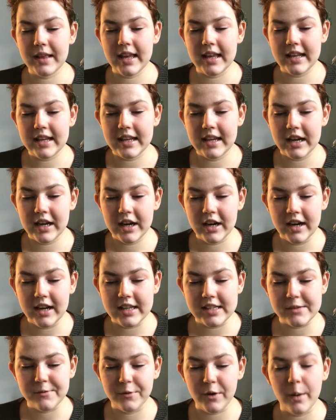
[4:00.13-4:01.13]
here
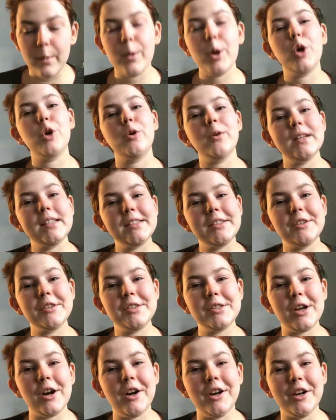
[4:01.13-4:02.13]
is from Crystal
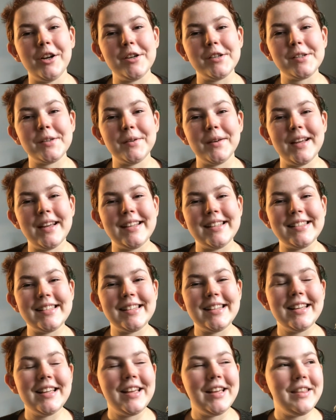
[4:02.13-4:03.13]
Star Nurseries.
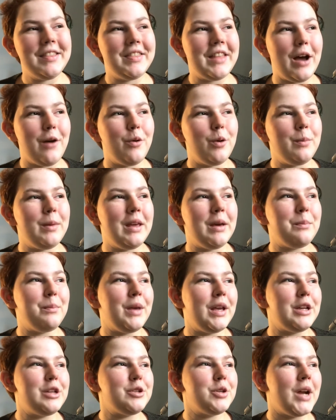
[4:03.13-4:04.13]
That will be a
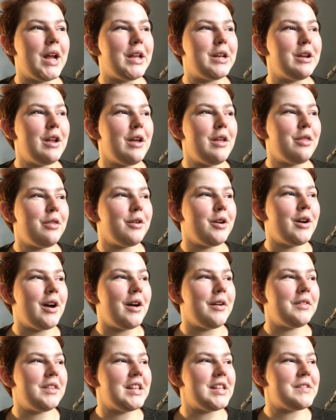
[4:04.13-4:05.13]
big trend
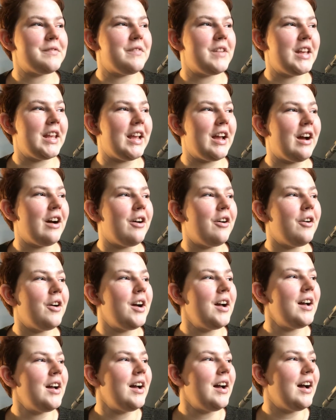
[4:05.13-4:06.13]
throughout this video,
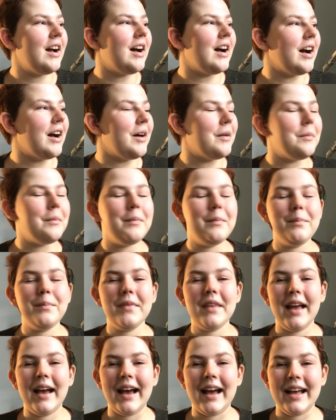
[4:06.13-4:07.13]

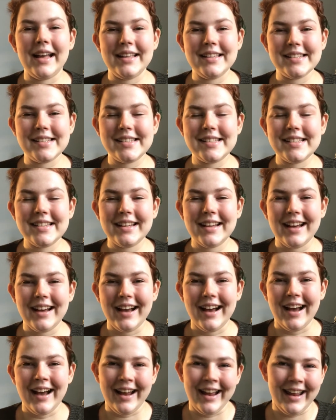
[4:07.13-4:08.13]
as
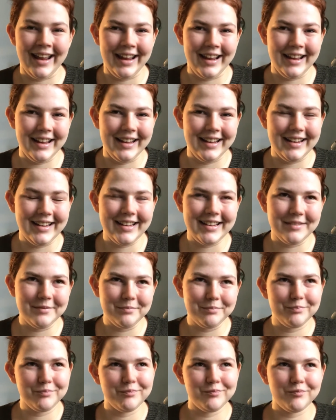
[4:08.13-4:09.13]
I
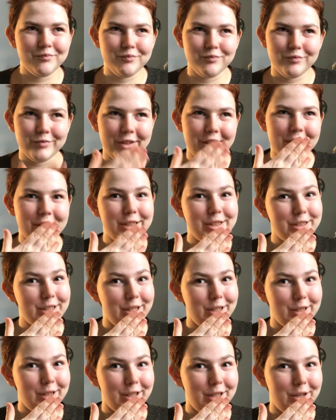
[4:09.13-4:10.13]
did a
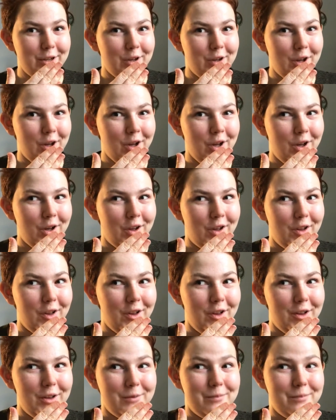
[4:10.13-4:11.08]
little haul.